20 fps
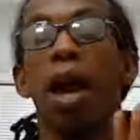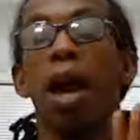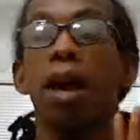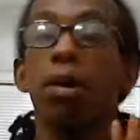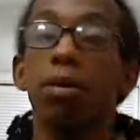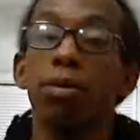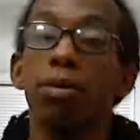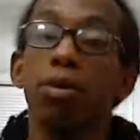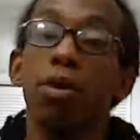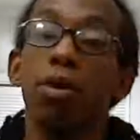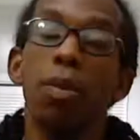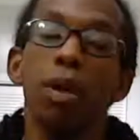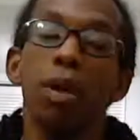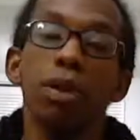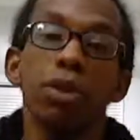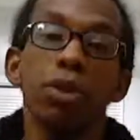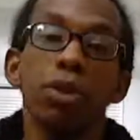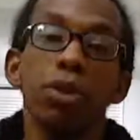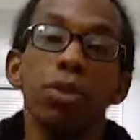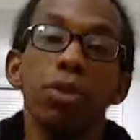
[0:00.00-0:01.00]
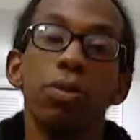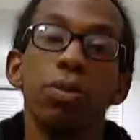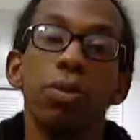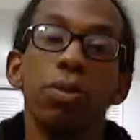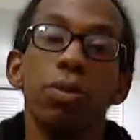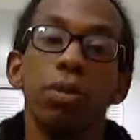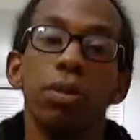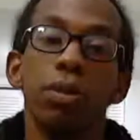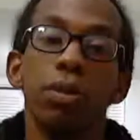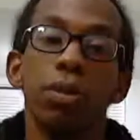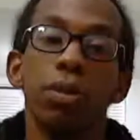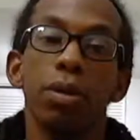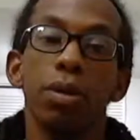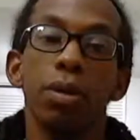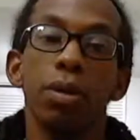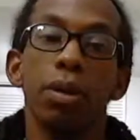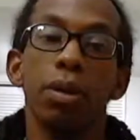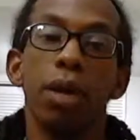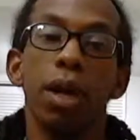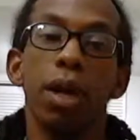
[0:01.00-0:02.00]
I don't know about you,
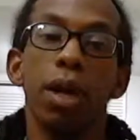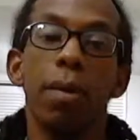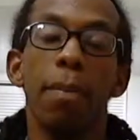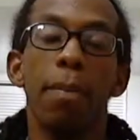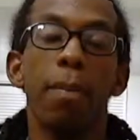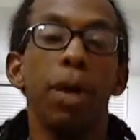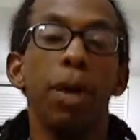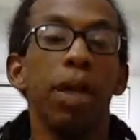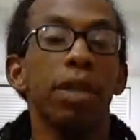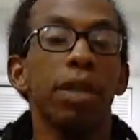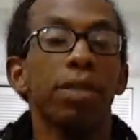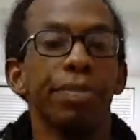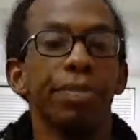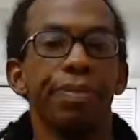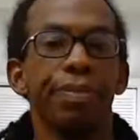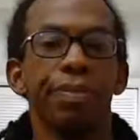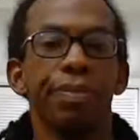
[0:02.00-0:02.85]
but